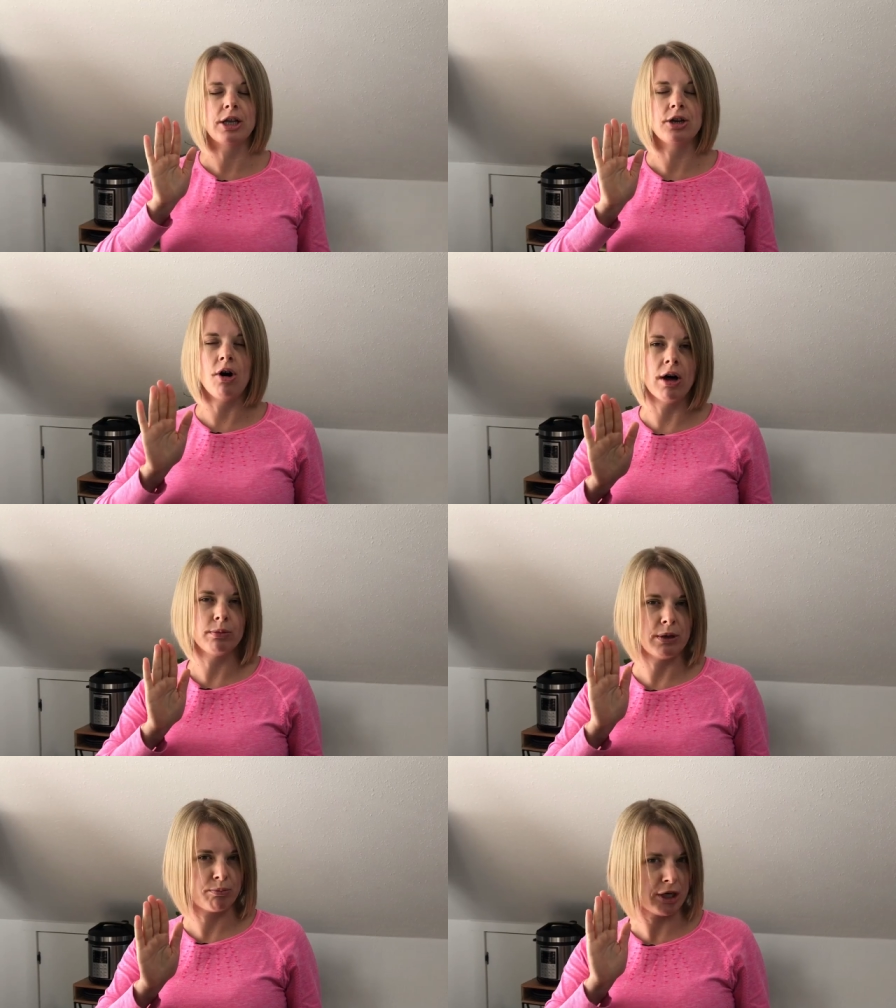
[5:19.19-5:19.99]

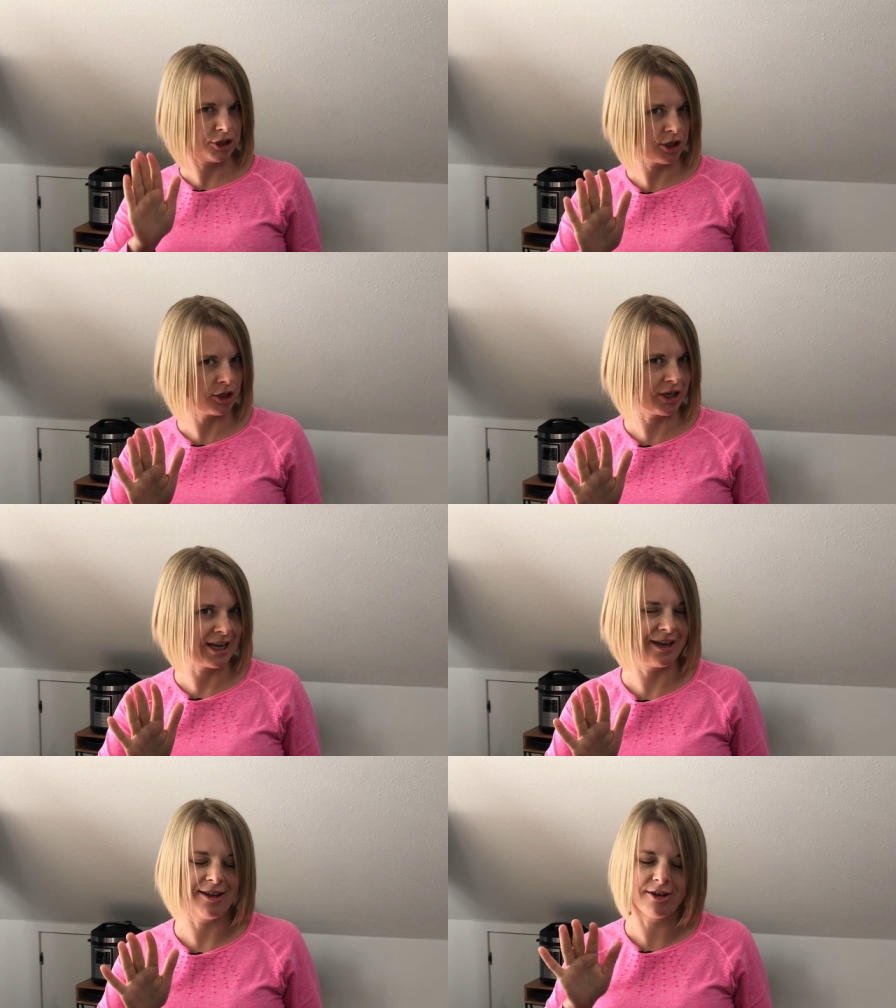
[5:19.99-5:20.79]
cannot, when pressure
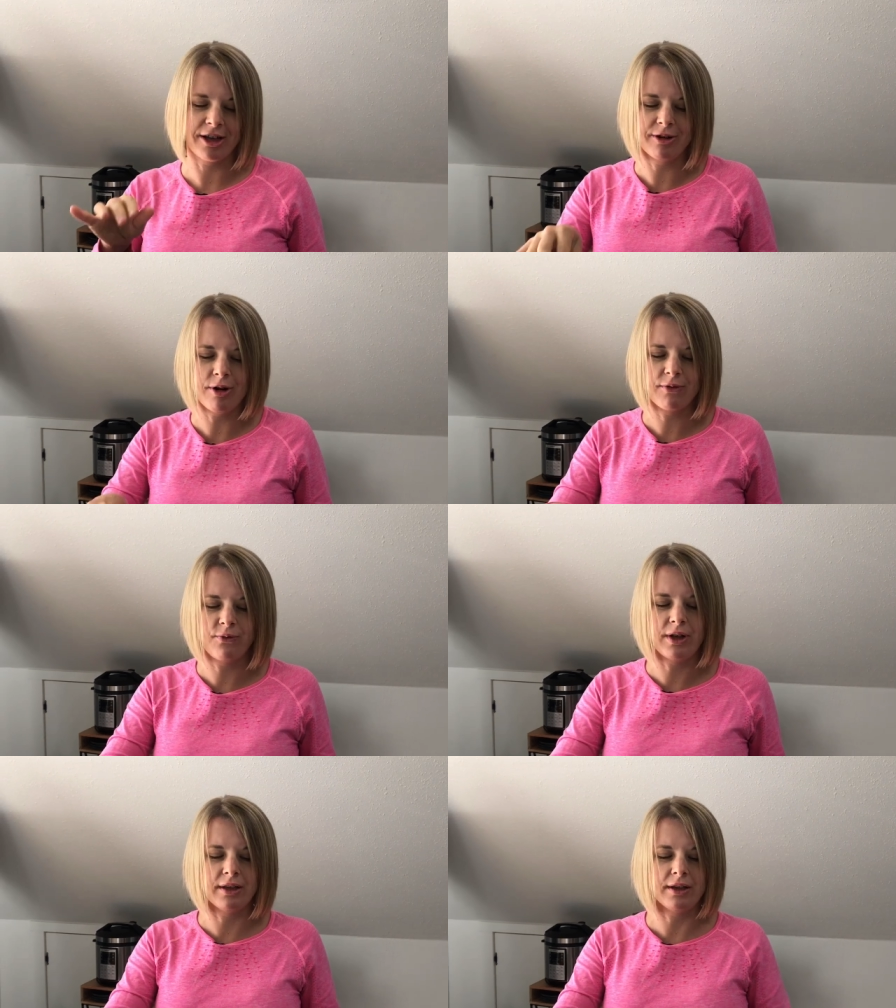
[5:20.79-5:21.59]
cooking, you cannot
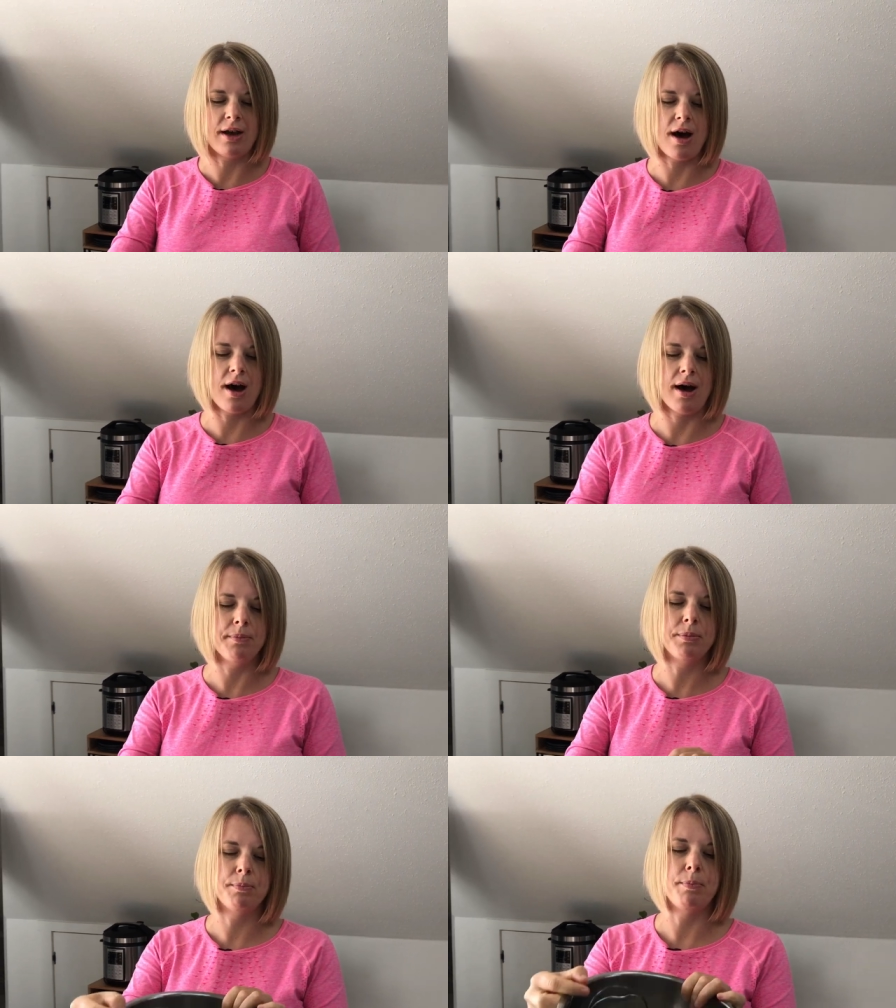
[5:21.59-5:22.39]
fill it up